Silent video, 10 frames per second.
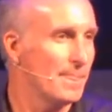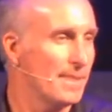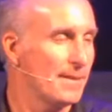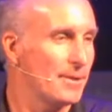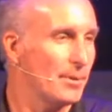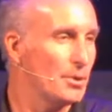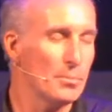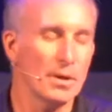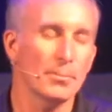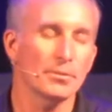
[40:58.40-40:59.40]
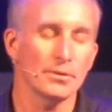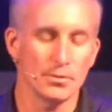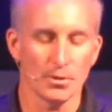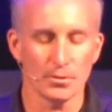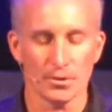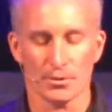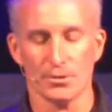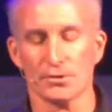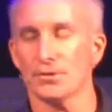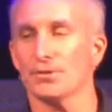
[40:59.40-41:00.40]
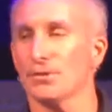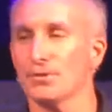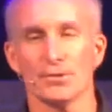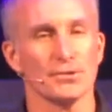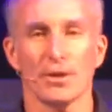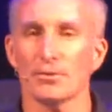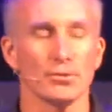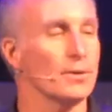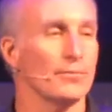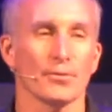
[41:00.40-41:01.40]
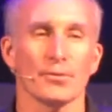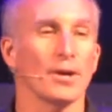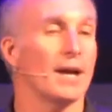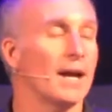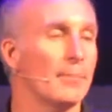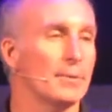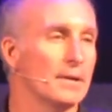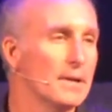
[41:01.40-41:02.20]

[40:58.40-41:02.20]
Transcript: I mean, how many people do you know that are Christians that are just not joyful? They're not happy.